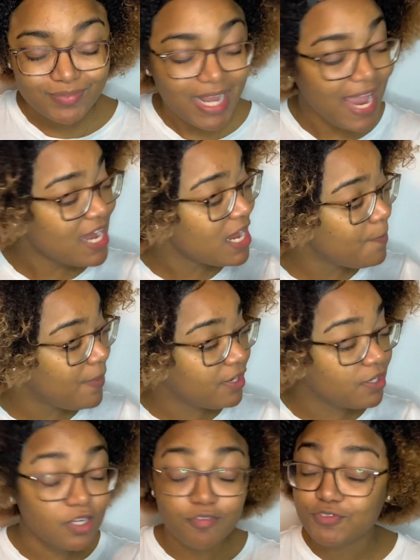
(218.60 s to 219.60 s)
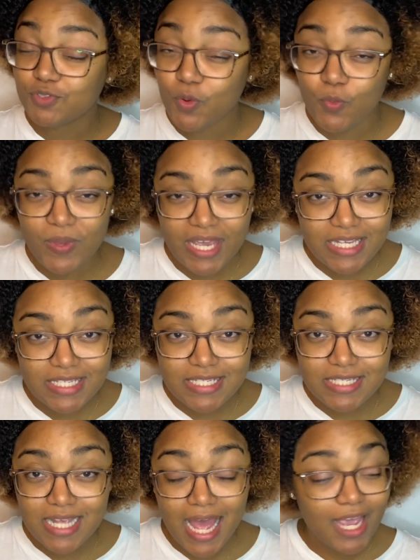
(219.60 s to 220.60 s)
in a period of 2 weeks,
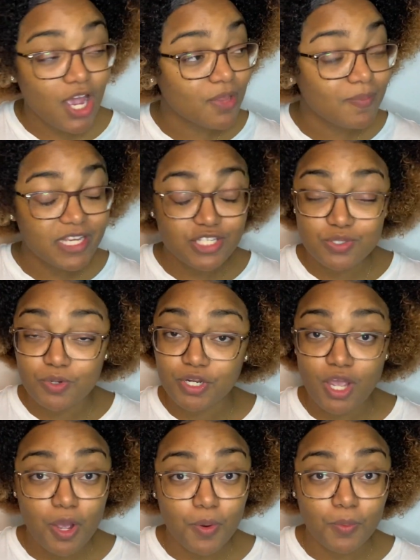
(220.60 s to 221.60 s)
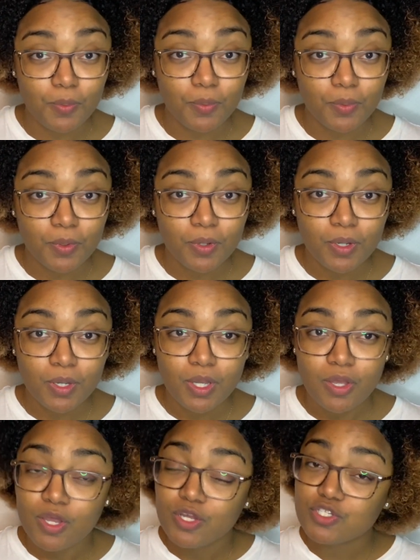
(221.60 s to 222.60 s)
I got my studio.
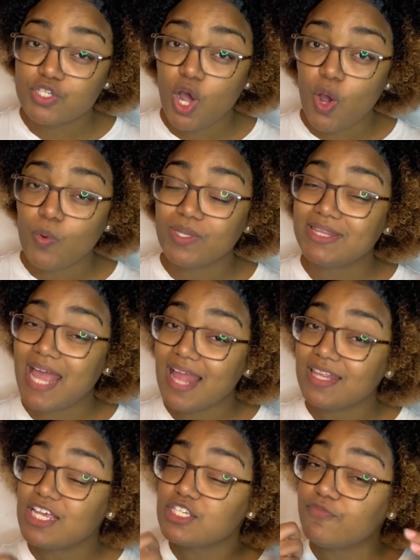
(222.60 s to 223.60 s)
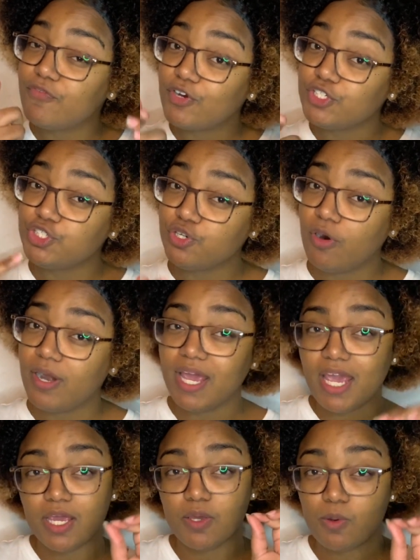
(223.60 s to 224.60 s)
So that is for sure
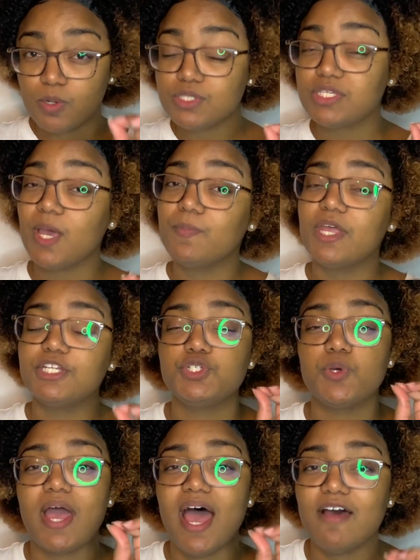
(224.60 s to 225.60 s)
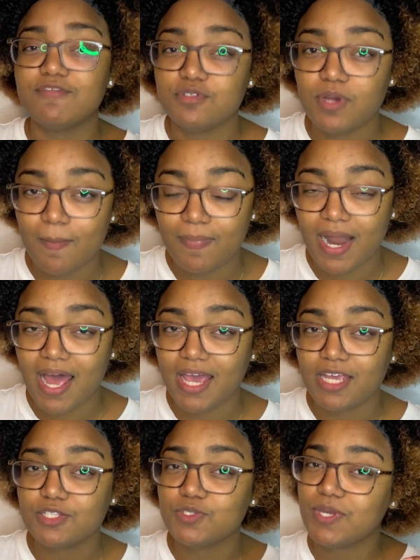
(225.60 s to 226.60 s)
a good tip that you have to
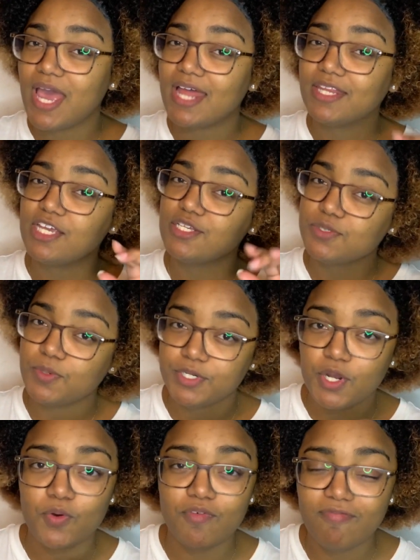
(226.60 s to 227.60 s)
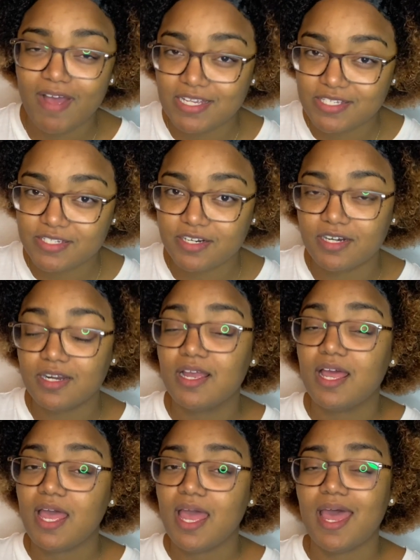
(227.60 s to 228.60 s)
apply to get a studio faster
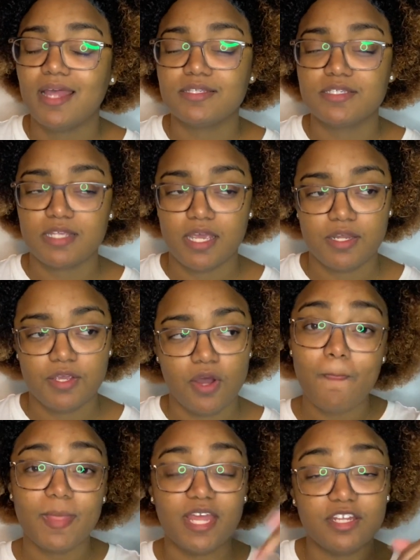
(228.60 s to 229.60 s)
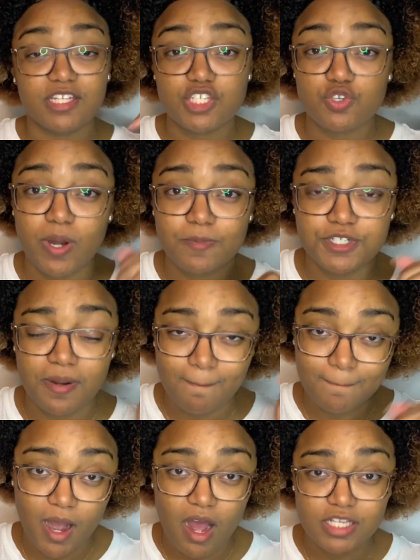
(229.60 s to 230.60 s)
at Stadion. In the description
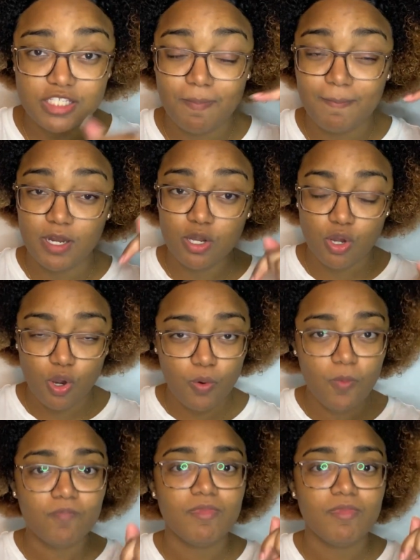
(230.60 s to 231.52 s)
box below,